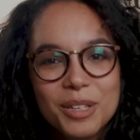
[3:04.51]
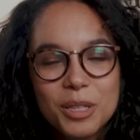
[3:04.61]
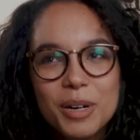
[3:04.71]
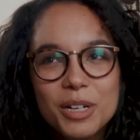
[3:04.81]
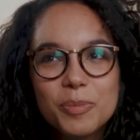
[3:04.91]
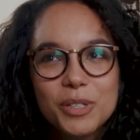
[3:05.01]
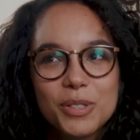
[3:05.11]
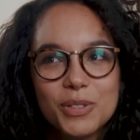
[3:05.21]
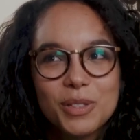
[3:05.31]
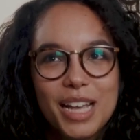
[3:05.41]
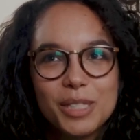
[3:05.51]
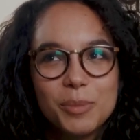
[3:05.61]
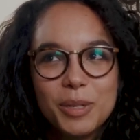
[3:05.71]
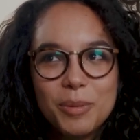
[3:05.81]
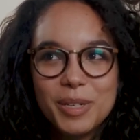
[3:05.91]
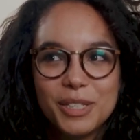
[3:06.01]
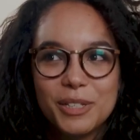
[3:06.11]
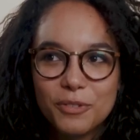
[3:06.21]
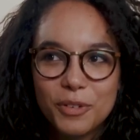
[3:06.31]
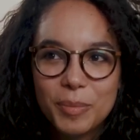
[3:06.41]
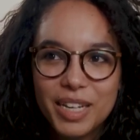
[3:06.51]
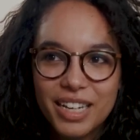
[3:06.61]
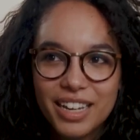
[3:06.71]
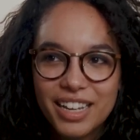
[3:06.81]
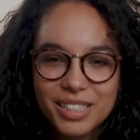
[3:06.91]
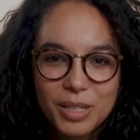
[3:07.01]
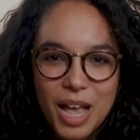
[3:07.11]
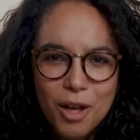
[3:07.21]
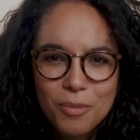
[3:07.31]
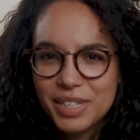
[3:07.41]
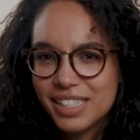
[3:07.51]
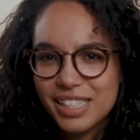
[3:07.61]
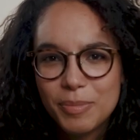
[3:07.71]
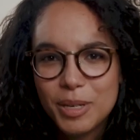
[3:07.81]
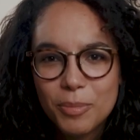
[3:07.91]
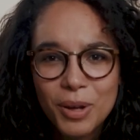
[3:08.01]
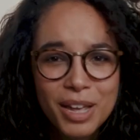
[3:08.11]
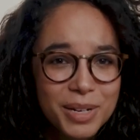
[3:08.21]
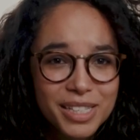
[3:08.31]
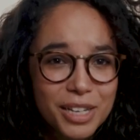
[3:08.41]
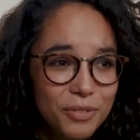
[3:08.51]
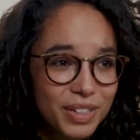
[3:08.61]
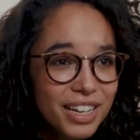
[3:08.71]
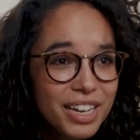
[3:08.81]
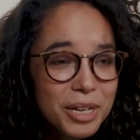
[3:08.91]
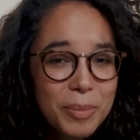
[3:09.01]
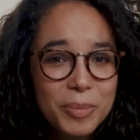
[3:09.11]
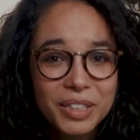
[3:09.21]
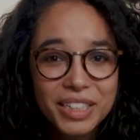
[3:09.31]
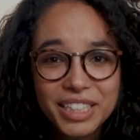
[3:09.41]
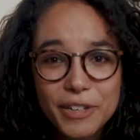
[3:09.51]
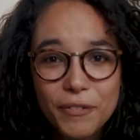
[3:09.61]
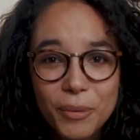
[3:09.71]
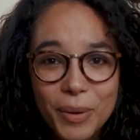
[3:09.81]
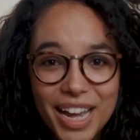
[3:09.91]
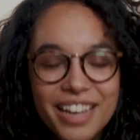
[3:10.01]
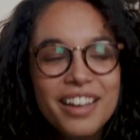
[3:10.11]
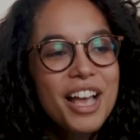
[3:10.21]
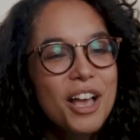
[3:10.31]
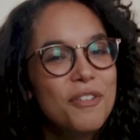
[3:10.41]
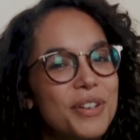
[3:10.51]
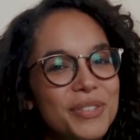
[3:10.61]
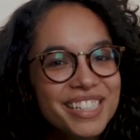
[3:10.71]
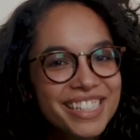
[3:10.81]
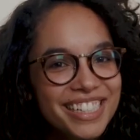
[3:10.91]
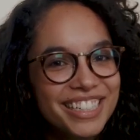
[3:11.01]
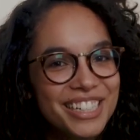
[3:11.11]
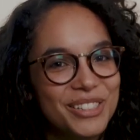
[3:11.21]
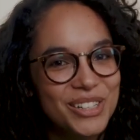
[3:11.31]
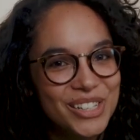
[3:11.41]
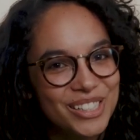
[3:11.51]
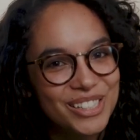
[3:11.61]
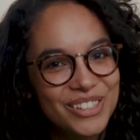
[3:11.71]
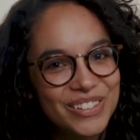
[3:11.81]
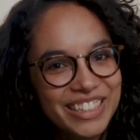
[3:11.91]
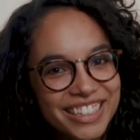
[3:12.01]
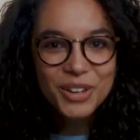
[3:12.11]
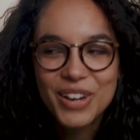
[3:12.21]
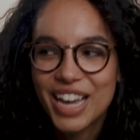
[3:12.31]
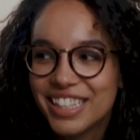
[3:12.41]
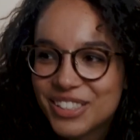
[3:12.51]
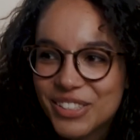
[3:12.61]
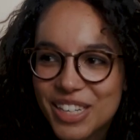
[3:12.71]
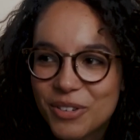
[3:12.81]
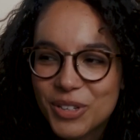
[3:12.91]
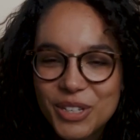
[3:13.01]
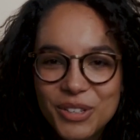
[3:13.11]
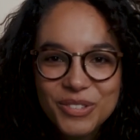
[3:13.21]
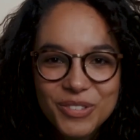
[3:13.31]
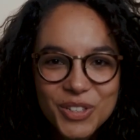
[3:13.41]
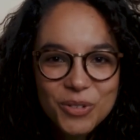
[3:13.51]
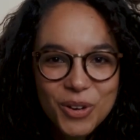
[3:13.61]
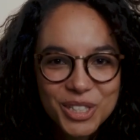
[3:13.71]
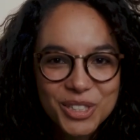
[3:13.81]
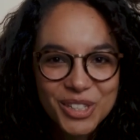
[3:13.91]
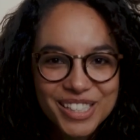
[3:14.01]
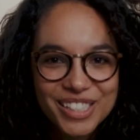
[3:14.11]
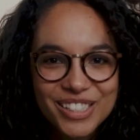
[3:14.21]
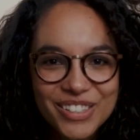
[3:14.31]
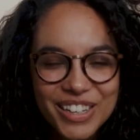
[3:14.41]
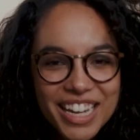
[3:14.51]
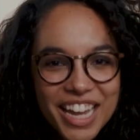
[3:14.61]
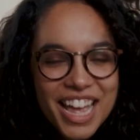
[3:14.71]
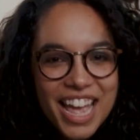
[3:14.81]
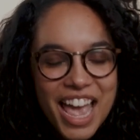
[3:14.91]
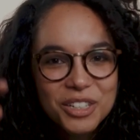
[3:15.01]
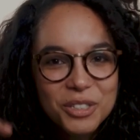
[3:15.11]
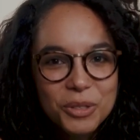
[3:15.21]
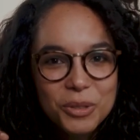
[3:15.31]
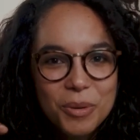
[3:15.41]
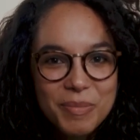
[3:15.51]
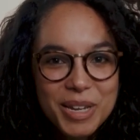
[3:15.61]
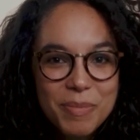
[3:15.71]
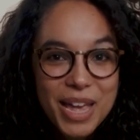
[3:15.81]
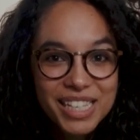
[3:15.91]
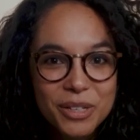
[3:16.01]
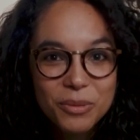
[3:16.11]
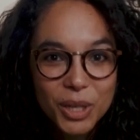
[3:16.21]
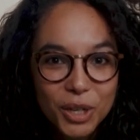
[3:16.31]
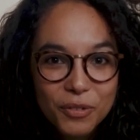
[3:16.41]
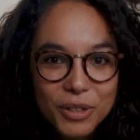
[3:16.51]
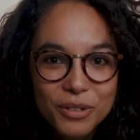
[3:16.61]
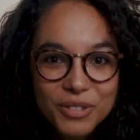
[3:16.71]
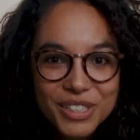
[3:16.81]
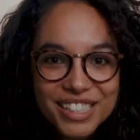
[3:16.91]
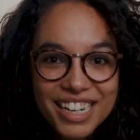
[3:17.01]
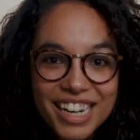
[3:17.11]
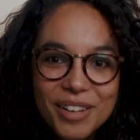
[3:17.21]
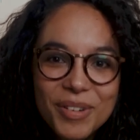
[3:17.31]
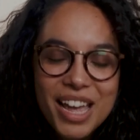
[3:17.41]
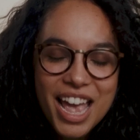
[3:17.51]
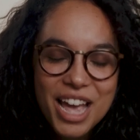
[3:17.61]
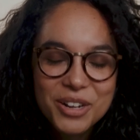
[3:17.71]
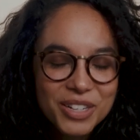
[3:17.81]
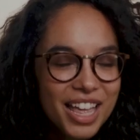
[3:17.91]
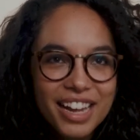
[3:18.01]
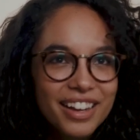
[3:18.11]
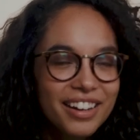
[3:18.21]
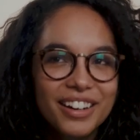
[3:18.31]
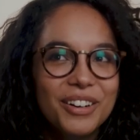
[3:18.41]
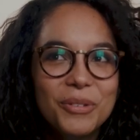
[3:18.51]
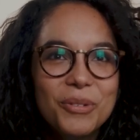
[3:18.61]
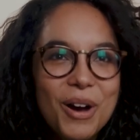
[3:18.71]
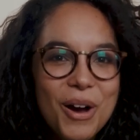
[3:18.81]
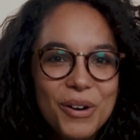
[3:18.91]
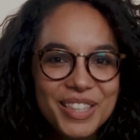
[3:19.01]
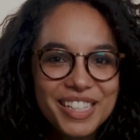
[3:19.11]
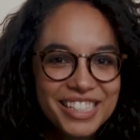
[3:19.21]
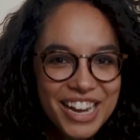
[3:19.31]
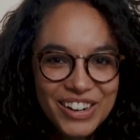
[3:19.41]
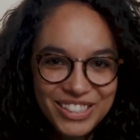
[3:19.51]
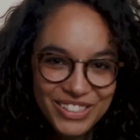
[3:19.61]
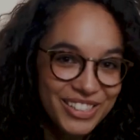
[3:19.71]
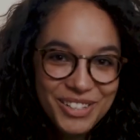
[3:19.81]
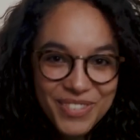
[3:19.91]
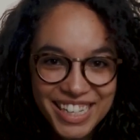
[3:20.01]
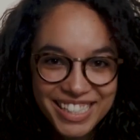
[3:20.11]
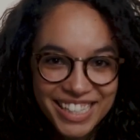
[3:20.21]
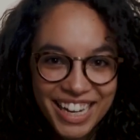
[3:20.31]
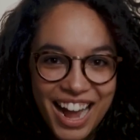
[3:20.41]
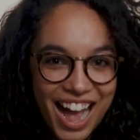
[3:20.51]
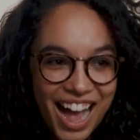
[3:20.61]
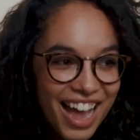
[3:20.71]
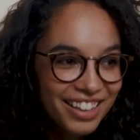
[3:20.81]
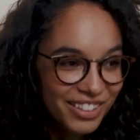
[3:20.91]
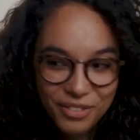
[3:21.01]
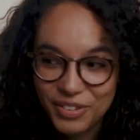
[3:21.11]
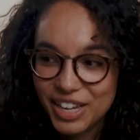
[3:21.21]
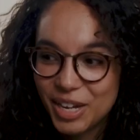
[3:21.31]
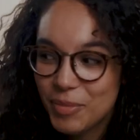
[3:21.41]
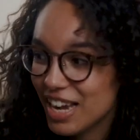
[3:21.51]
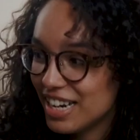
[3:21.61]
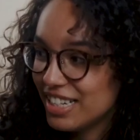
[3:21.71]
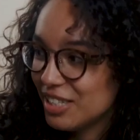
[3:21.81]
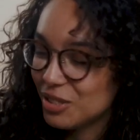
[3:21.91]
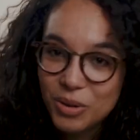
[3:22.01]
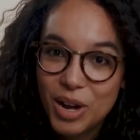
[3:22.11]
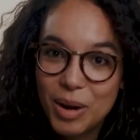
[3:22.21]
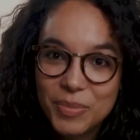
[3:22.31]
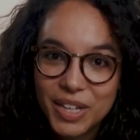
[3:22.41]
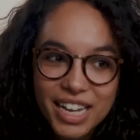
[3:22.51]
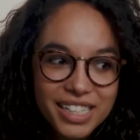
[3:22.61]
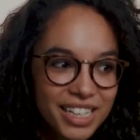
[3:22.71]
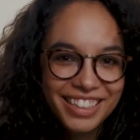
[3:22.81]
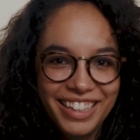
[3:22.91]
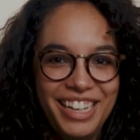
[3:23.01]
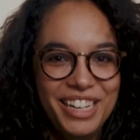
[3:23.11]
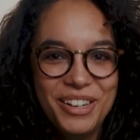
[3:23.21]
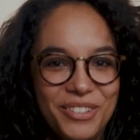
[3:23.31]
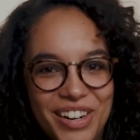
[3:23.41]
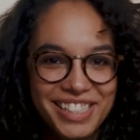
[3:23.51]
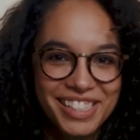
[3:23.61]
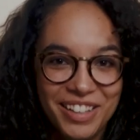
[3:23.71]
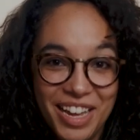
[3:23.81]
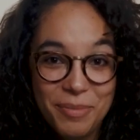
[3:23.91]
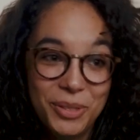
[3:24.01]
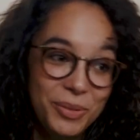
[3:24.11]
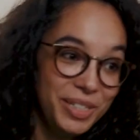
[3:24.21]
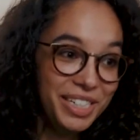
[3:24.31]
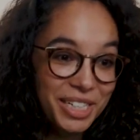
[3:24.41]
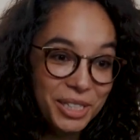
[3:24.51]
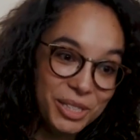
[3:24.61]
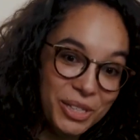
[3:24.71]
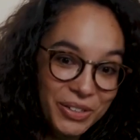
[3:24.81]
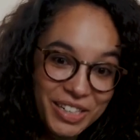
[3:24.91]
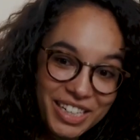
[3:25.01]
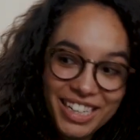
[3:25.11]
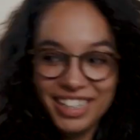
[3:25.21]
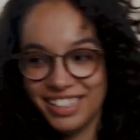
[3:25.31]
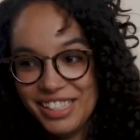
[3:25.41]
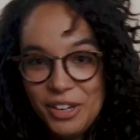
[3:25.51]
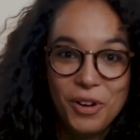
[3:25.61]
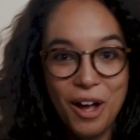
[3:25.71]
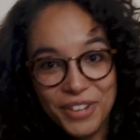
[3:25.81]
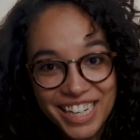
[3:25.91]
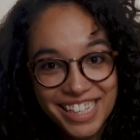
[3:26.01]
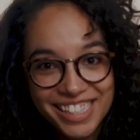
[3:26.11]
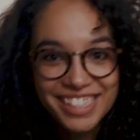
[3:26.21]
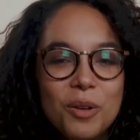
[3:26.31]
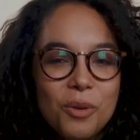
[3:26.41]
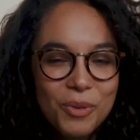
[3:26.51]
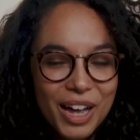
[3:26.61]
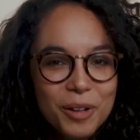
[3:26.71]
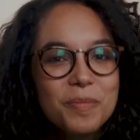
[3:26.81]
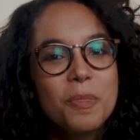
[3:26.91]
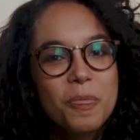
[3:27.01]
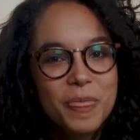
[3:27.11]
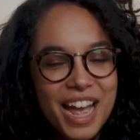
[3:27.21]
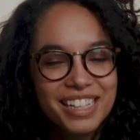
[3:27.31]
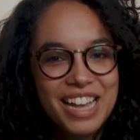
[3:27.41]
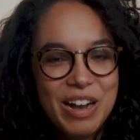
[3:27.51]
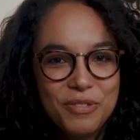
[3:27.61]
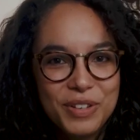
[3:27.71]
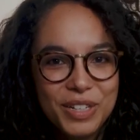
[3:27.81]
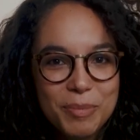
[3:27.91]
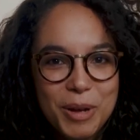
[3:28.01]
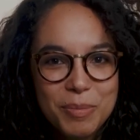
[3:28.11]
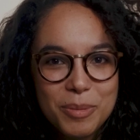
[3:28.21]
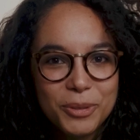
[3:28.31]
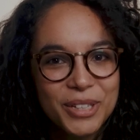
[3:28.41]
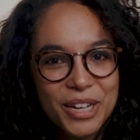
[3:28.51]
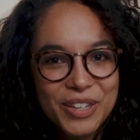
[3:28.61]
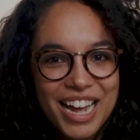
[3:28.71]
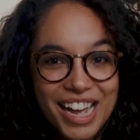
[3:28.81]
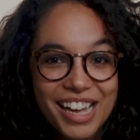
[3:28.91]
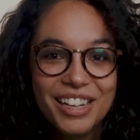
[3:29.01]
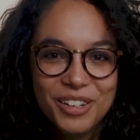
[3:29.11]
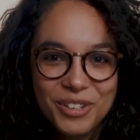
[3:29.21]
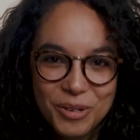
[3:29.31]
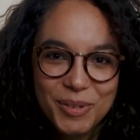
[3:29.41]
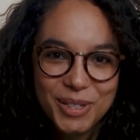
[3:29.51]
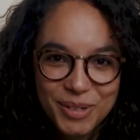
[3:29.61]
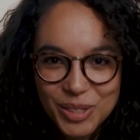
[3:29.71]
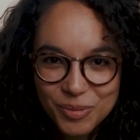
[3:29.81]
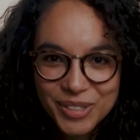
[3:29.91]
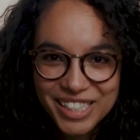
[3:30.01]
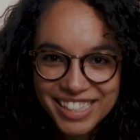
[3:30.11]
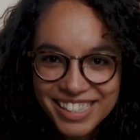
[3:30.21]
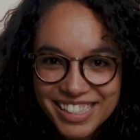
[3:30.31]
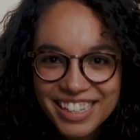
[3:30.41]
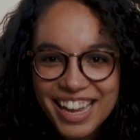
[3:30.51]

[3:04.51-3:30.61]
The Myers Briggs has been amazing for me. It's helped me see people and myself in a completely different way. Have you ever seen Dawson's Creek? Okay, so it's like when you watch Dawson's Creek and you meet Pacey for the first time, and you're like, whoa, this character is amazing. I love him, and he's so complex. He rides the line between insecurity and self-confidence. Well, that's how I feel about people now that I know about the Myers Briggs.